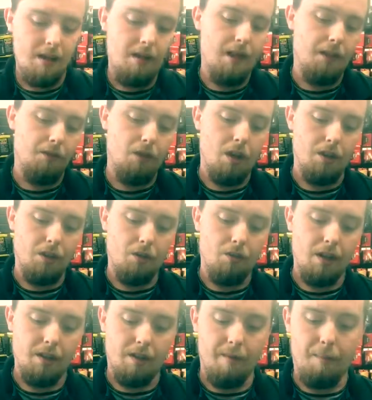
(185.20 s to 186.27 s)
it runs the
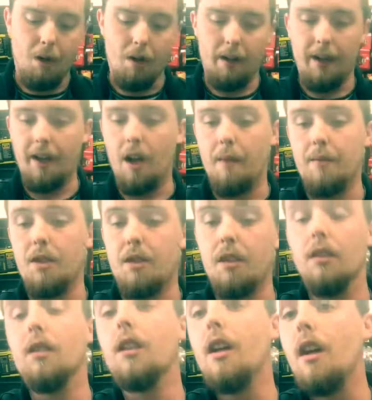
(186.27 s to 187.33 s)
risk of burning it up just
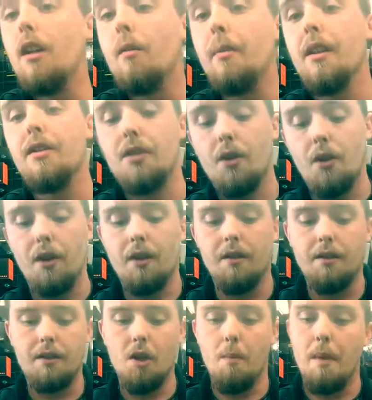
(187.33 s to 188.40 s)
a little bit sooner.
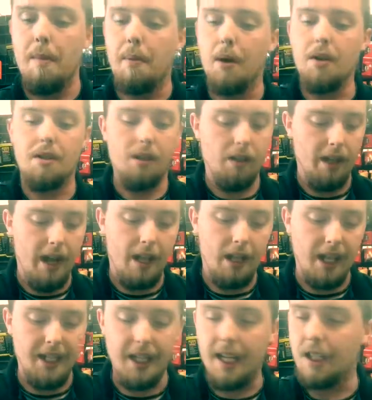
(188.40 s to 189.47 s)
So me personally, I
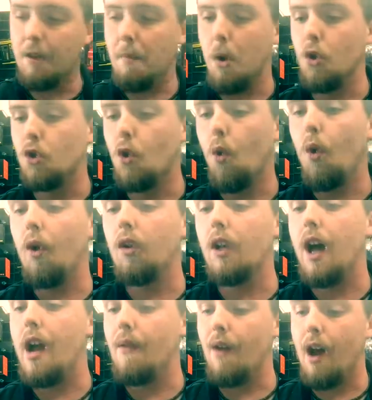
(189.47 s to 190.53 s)
like to get the most coil
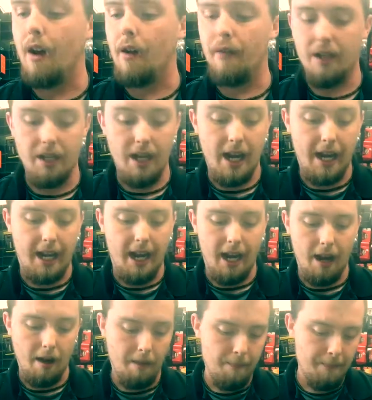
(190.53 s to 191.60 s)
life out of it that I
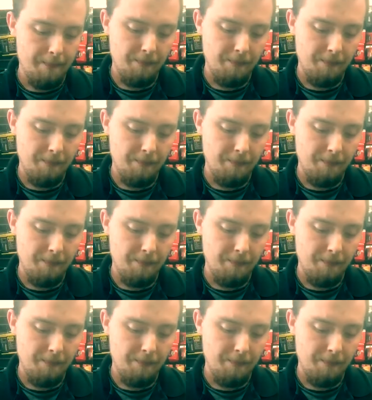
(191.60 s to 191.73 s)
can.